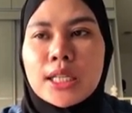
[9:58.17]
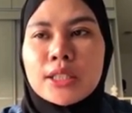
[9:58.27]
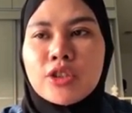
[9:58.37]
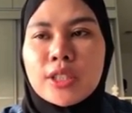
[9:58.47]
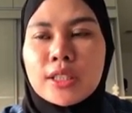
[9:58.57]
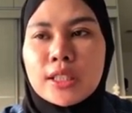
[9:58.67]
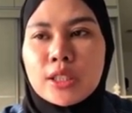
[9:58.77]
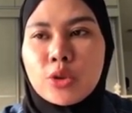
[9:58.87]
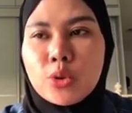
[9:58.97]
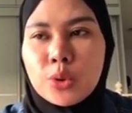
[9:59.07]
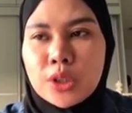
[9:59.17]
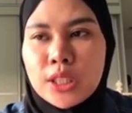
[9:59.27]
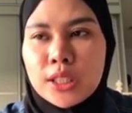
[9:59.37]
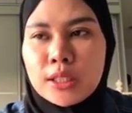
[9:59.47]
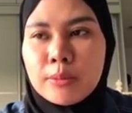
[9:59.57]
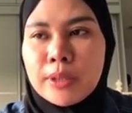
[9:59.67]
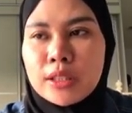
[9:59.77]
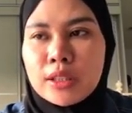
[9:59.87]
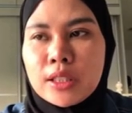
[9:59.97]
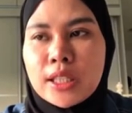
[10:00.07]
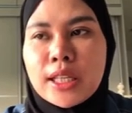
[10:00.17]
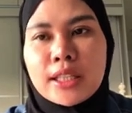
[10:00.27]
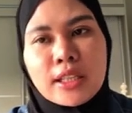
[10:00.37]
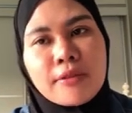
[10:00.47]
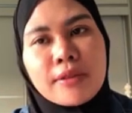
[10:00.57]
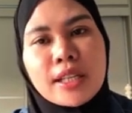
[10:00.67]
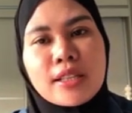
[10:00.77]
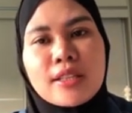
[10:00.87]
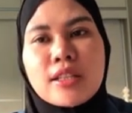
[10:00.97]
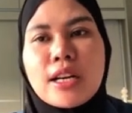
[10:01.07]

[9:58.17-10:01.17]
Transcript: treated to kill pathogen, and if it